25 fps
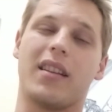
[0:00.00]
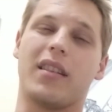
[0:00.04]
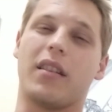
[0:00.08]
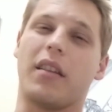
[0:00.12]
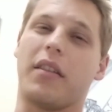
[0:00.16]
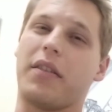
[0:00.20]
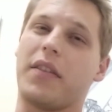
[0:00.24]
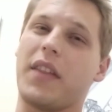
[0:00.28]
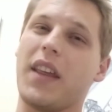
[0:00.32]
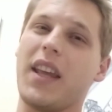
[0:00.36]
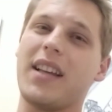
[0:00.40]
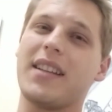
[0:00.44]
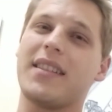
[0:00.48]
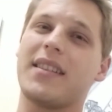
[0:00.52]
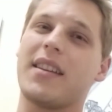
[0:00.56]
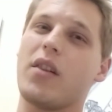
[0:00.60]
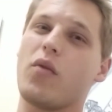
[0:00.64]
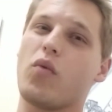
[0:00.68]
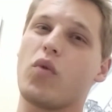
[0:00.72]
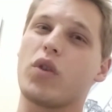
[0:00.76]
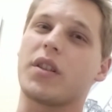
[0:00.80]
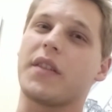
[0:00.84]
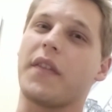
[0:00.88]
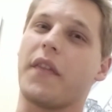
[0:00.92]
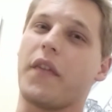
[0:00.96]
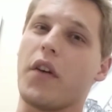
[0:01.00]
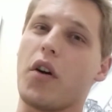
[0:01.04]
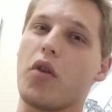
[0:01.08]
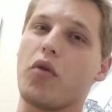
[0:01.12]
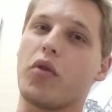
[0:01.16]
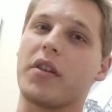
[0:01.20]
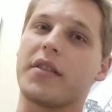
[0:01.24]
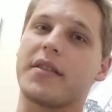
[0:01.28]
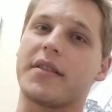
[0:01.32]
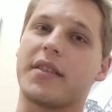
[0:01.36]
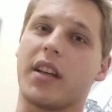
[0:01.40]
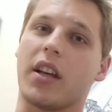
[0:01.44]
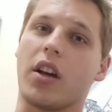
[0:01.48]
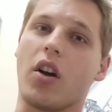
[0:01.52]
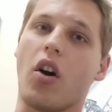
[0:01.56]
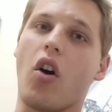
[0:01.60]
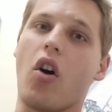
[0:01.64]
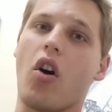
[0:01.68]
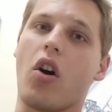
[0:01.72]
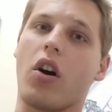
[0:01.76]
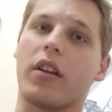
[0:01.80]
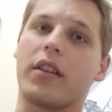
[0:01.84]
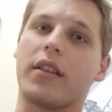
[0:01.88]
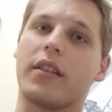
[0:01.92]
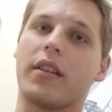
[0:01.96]
The things he was focusing
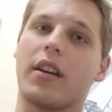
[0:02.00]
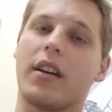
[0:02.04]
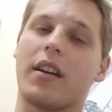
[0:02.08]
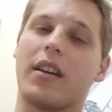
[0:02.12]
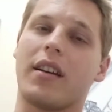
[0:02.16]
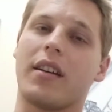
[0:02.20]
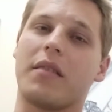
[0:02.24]
on